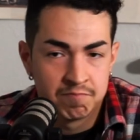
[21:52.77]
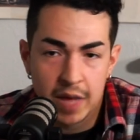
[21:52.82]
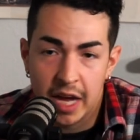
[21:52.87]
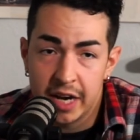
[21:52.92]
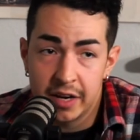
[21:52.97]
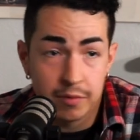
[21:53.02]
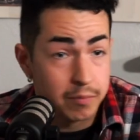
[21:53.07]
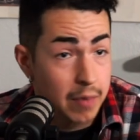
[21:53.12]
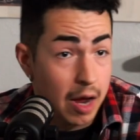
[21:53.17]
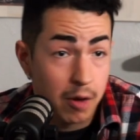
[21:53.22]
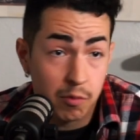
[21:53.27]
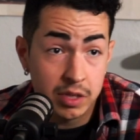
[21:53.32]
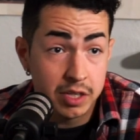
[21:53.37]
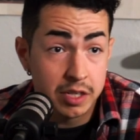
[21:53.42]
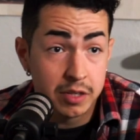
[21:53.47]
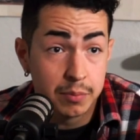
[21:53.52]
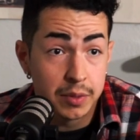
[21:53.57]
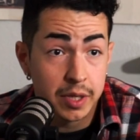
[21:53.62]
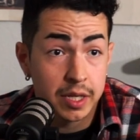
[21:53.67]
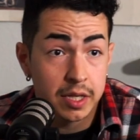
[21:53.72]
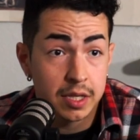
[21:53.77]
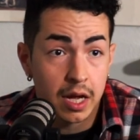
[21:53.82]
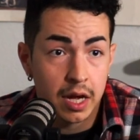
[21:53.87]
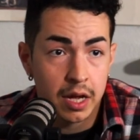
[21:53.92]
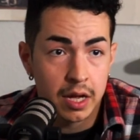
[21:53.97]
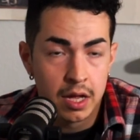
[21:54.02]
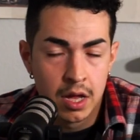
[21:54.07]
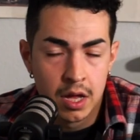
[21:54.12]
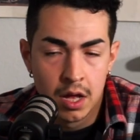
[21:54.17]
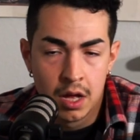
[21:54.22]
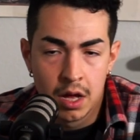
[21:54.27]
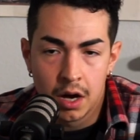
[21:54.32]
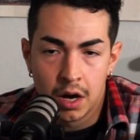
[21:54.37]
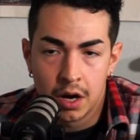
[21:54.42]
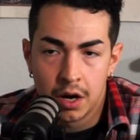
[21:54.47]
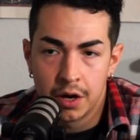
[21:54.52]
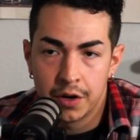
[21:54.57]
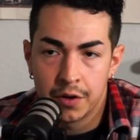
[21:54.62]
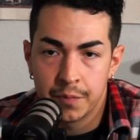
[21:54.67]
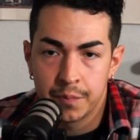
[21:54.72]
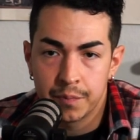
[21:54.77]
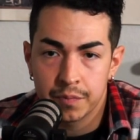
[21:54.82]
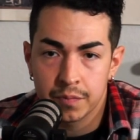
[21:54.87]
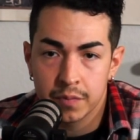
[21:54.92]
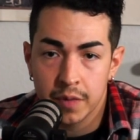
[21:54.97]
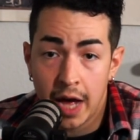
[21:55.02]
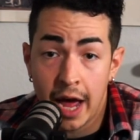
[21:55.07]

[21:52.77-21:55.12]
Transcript: I didn't. I really didn't play a lot. Mm -hmm. um,